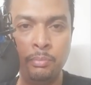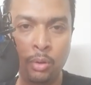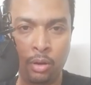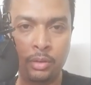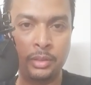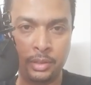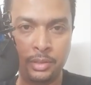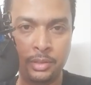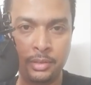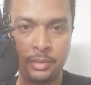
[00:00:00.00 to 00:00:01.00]
block
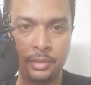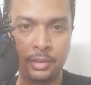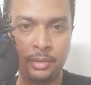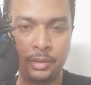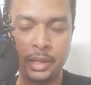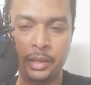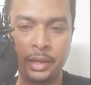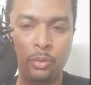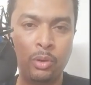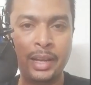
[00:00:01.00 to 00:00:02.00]
this. Okay,
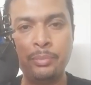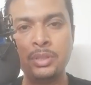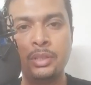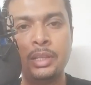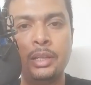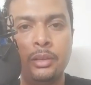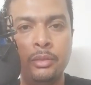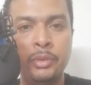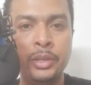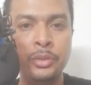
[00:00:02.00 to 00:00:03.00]
now what happens is that
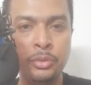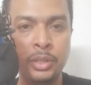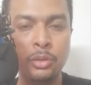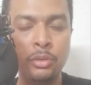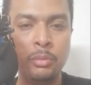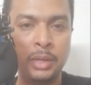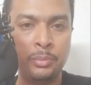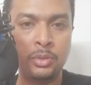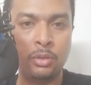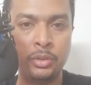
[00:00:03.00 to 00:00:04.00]
when you're using Google
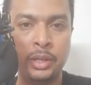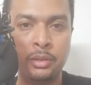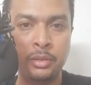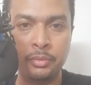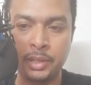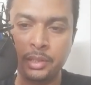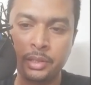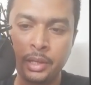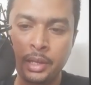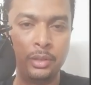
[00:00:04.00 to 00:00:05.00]
Maps on your Android
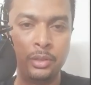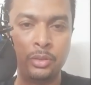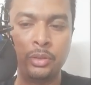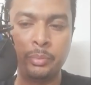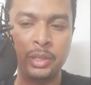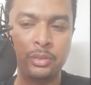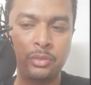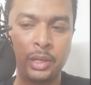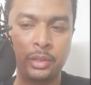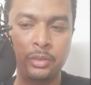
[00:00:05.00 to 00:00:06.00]
device, so it may
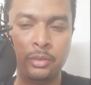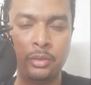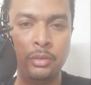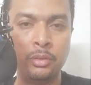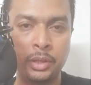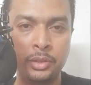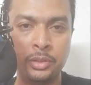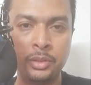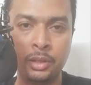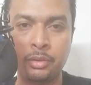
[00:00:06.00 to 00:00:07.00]
just track your
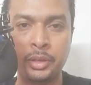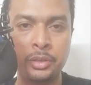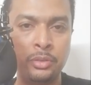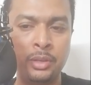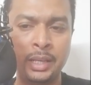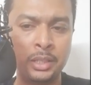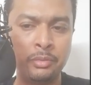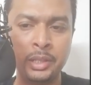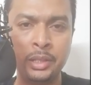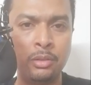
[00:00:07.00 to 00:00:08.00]
location according to your
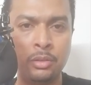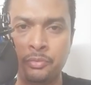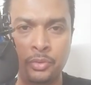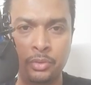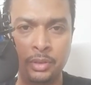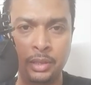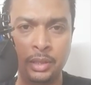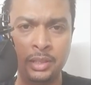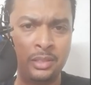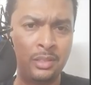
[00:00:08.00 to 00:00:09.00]
activity on the phone.
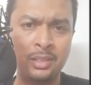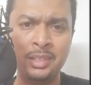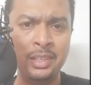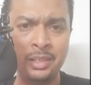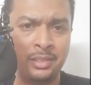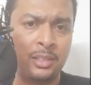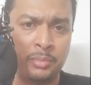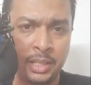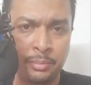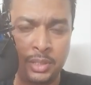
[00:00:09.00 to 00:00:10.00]
It's needed
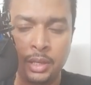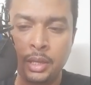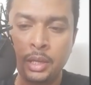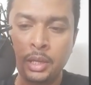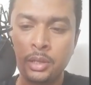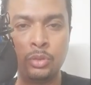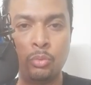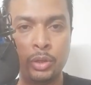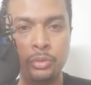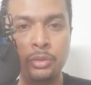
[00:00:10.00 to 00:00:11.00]
sometimes. So
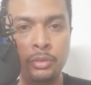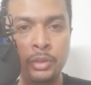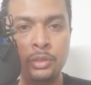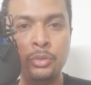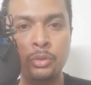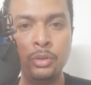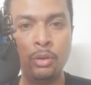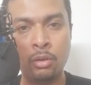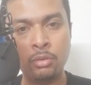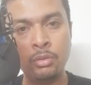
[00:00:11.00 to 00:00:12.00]
what you could do is you could
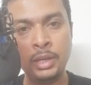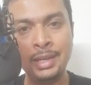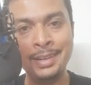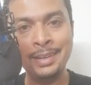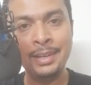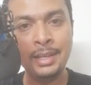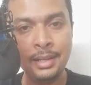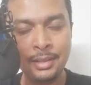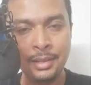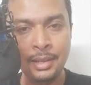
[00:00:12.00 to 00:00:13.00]
not only
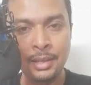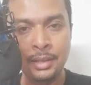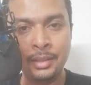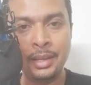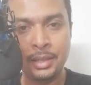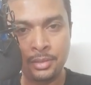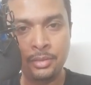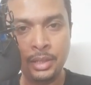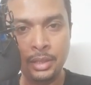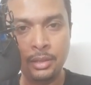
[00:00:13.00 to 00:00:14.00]
delete the
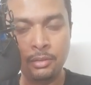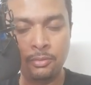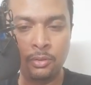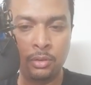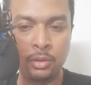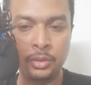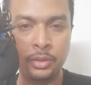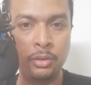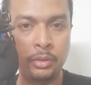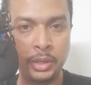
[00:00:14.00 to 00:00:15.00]
history for
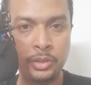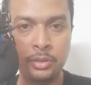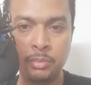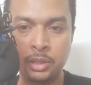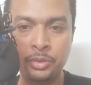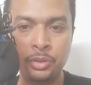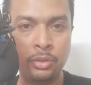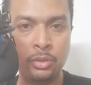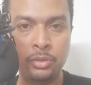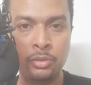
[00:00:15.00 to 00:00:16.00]
your location, but you
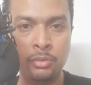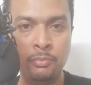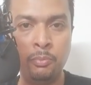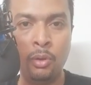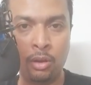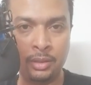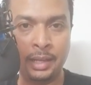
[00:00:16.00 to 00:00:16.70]
could also block